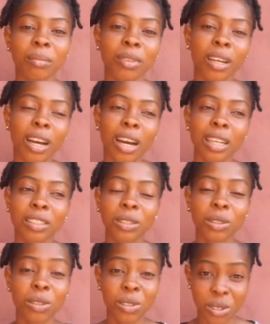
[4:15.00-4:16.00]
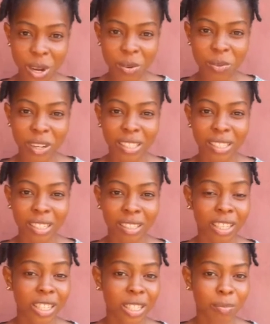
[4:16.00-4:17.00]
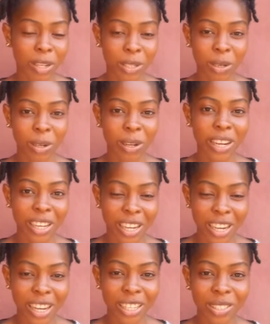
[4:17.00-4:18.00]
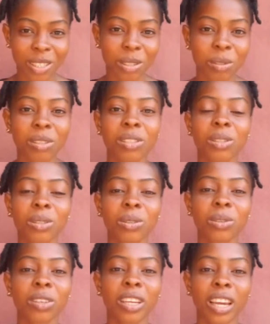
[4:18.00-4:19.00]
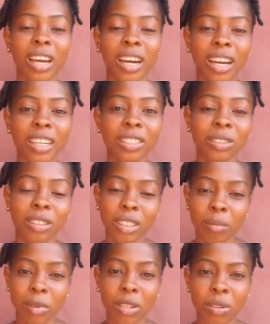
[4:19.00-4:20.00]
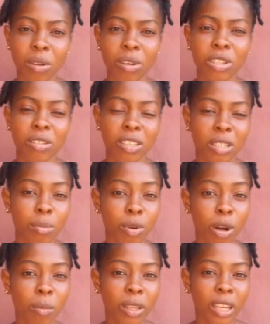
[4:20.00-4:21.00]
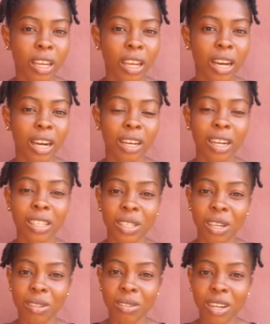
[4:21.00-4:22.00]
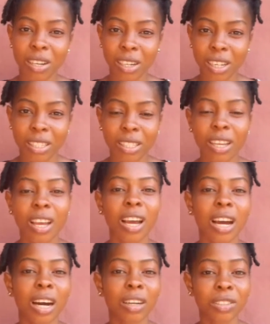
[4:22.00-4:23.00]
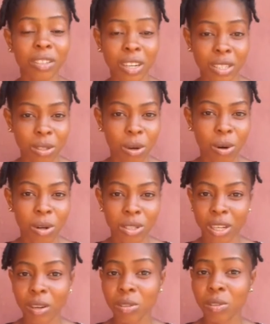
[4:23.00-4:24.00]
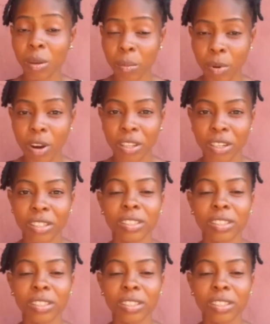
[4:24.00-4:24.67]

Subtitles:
attitude series in this particular year, 2022. Yeah, I talked about how it's dressing properly, etiquette series, dress codes are also important.